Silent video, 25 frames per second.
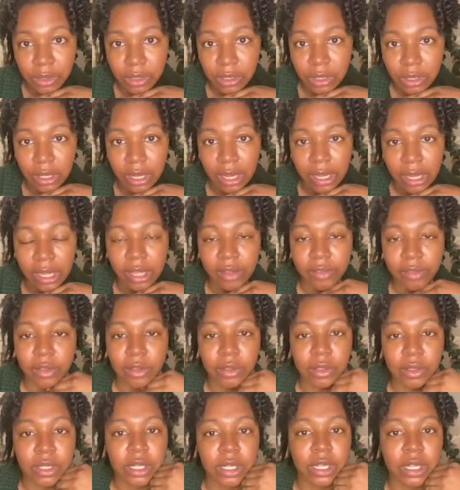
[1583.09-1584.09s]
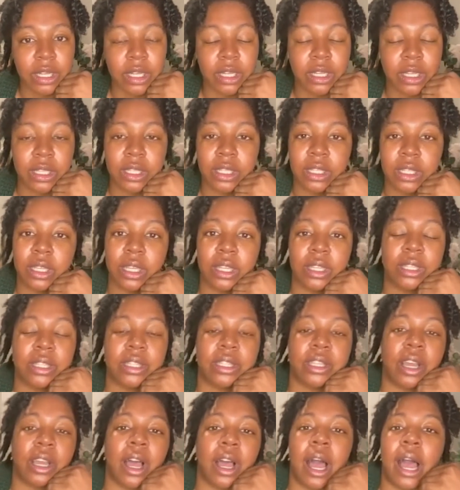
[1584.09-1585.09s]
So like if you see a
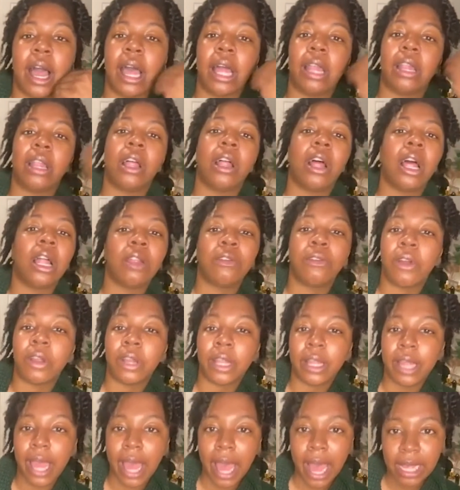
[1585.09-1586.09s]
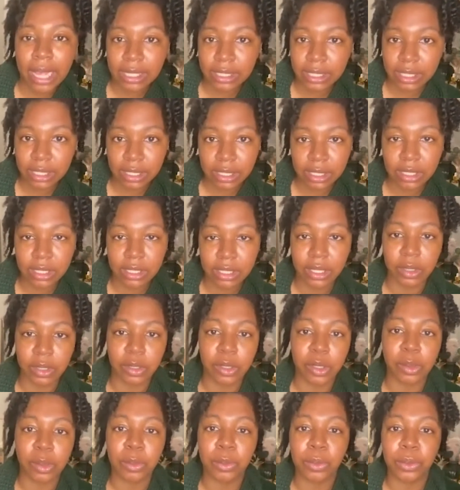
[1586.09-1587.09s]
hyaluronic acid
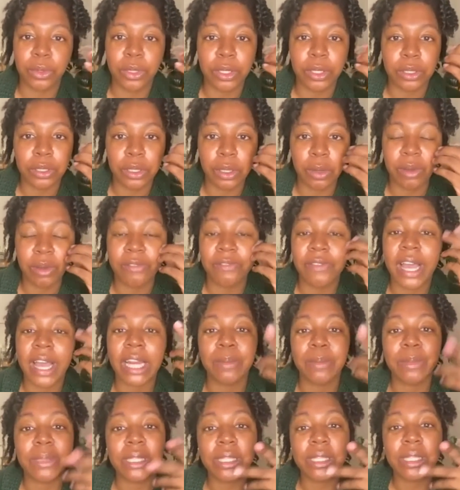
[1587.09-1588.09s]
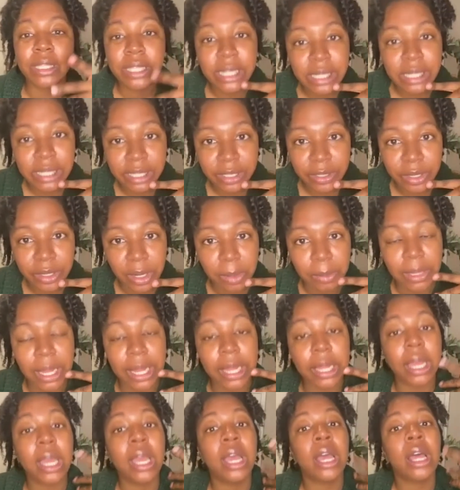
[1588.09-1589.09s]
serum or a vitamin C serum,
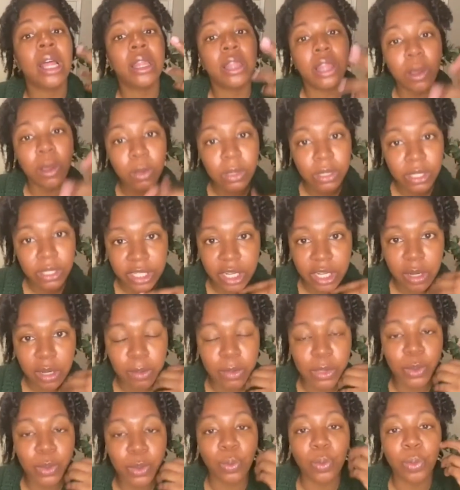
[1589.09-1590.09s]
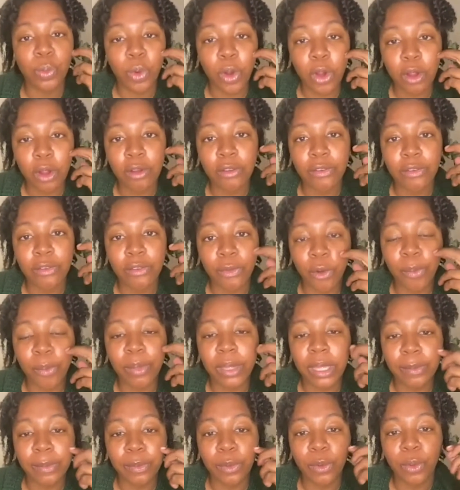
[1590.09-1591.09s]
like those serums work for
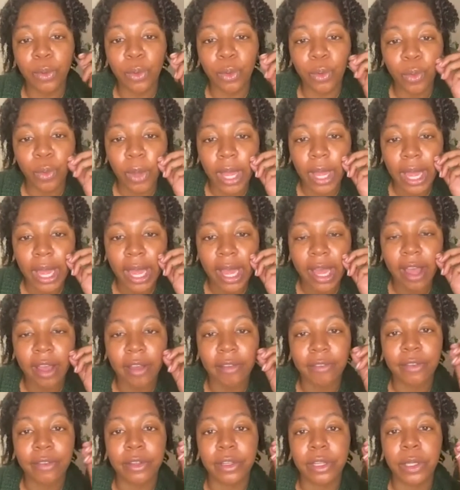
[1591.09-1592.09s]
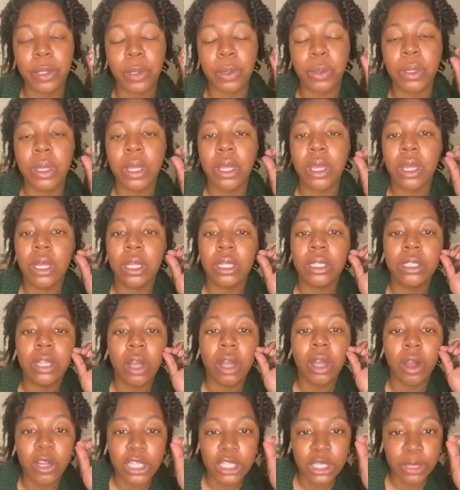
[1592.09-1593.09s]
people who have
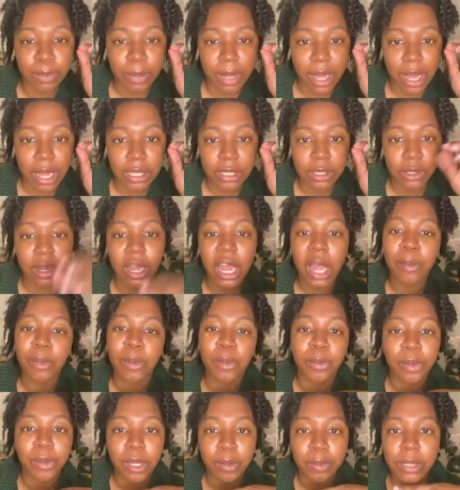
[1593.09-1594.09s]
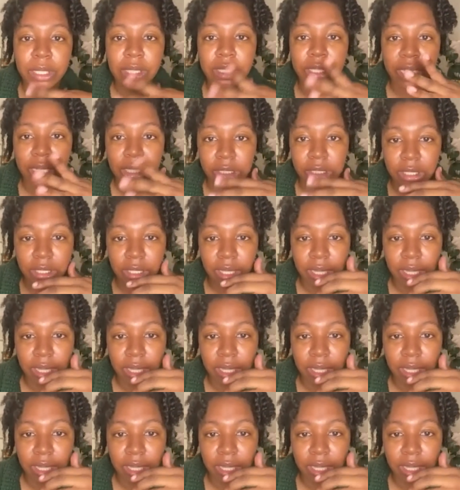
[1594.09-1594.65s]
dark spots or hyperpigmentation.